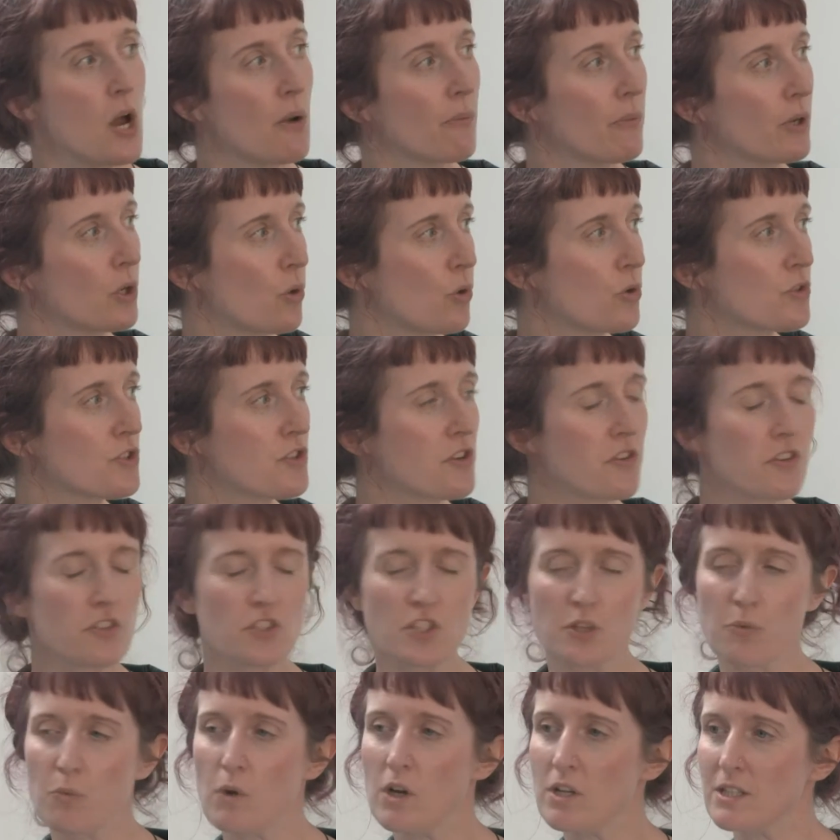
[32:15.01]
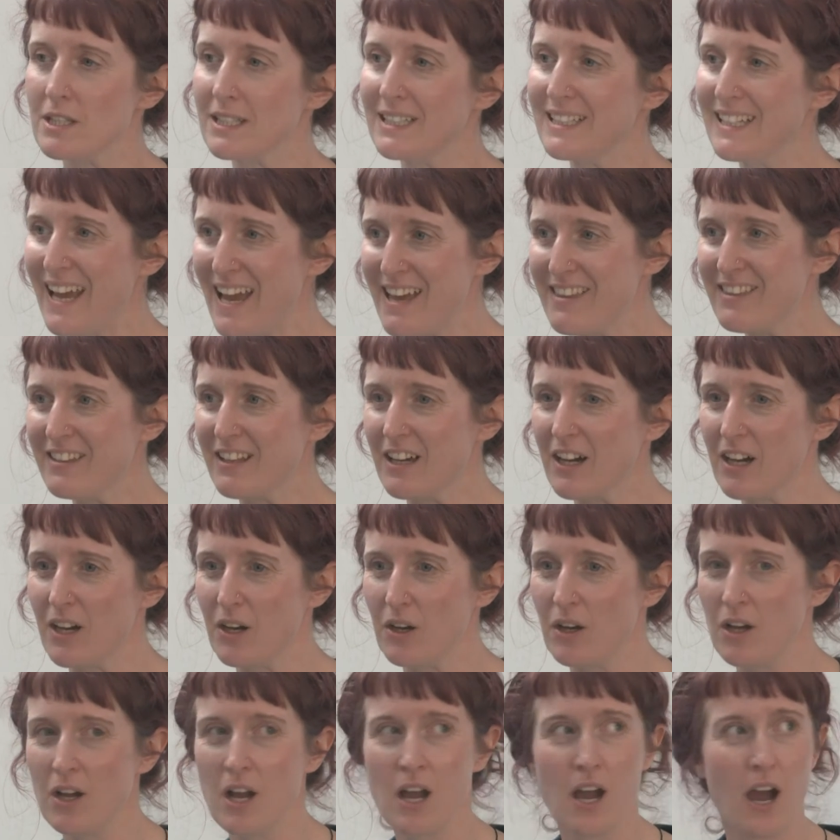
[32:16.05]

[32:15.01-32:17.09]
but also that she worked together